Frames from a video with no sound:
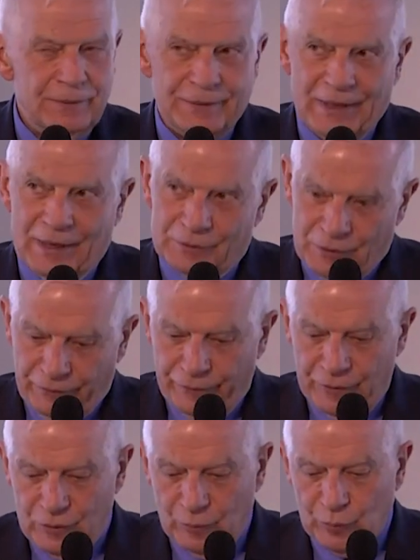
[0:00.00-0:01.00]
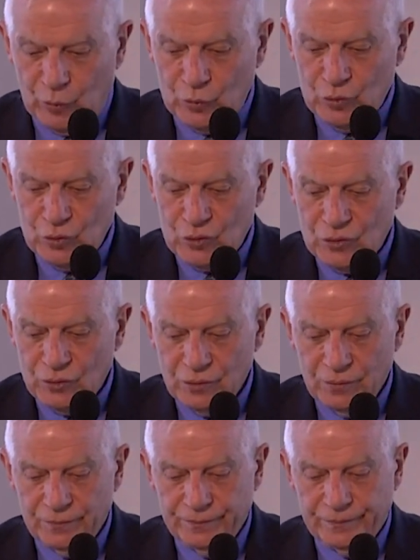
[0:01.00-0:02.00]
There are different approaches.
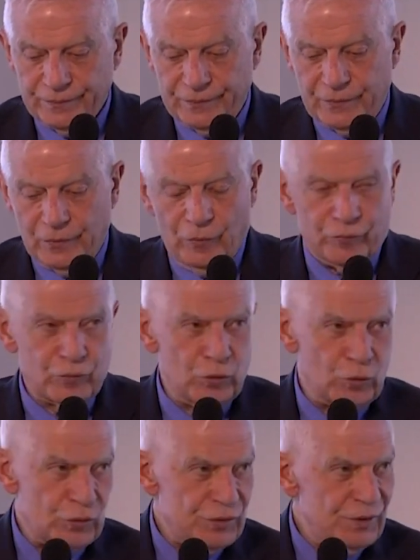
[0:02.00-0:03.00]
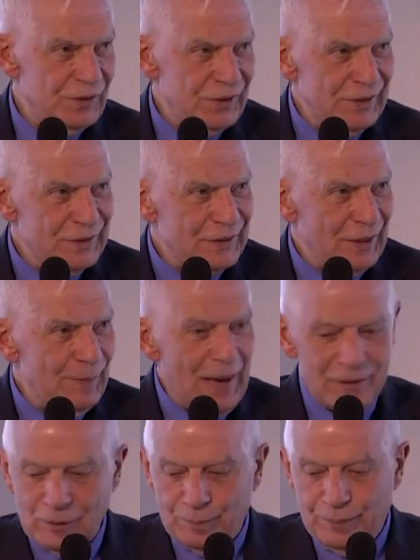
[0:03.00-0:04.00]
Of course, this is a
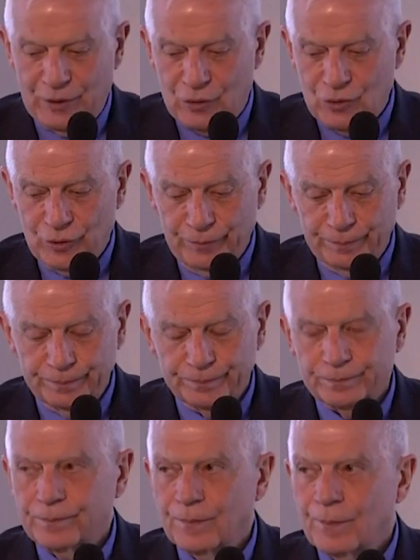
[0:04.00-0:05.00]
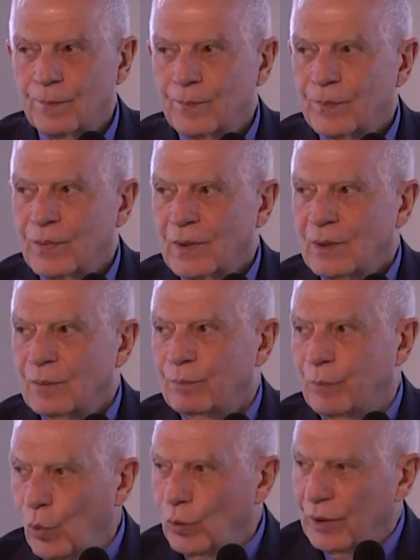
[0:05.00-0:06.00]
schematic picture.
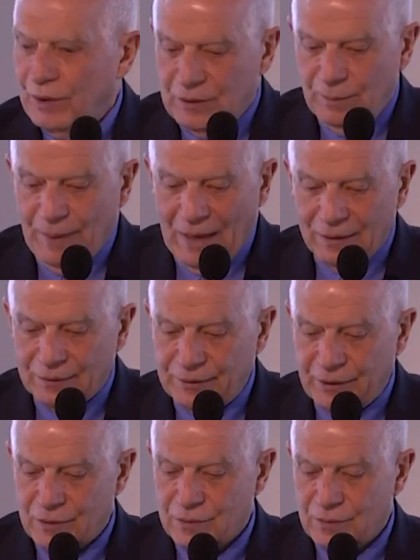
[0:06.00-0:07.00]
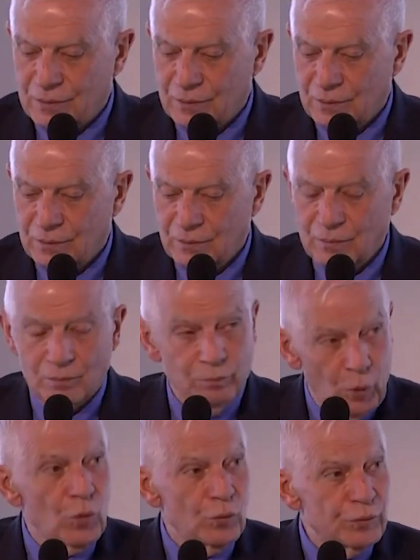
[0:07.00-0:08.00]
Poland and the Baltics
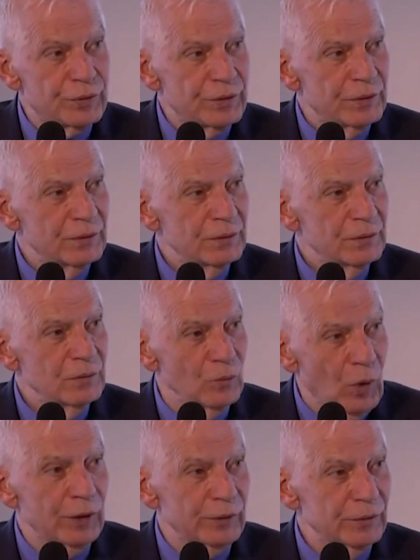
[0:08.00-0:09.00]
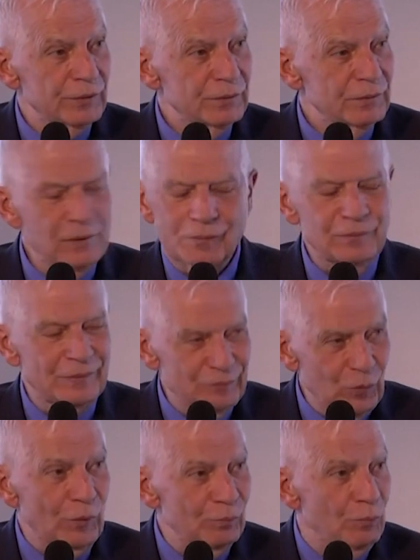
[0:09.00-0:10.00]
both won, no,
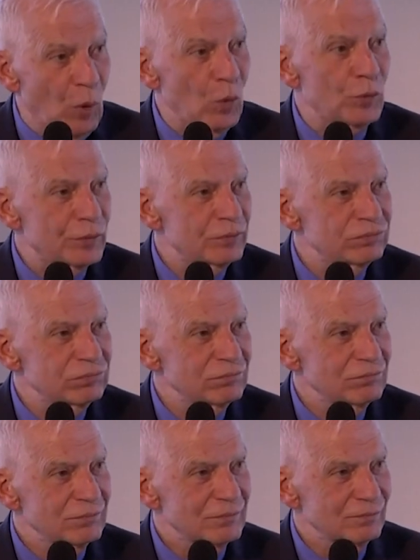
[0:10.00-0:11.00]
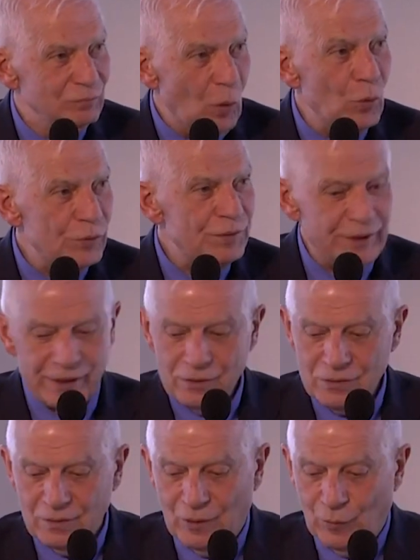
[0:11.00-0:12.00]
won both, both
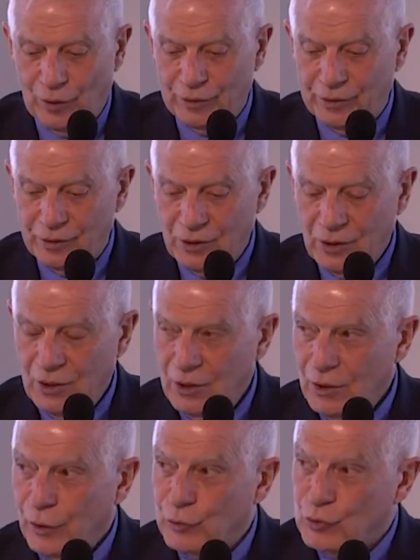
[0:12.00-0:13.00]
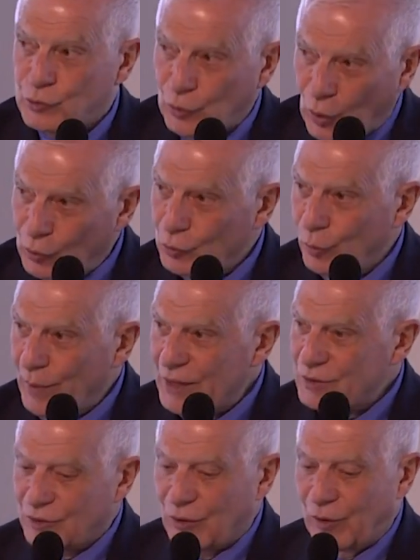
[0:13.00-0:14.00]
things. They won a strong
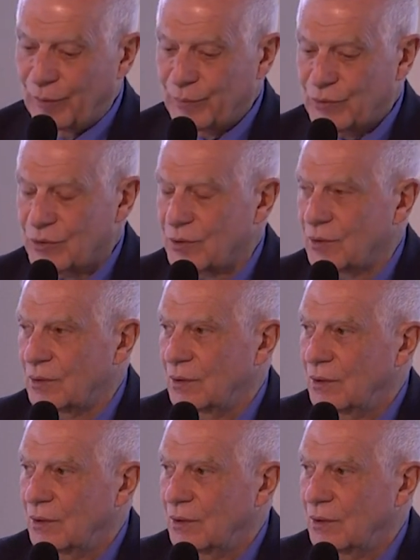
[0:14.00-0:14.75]
domestic arms,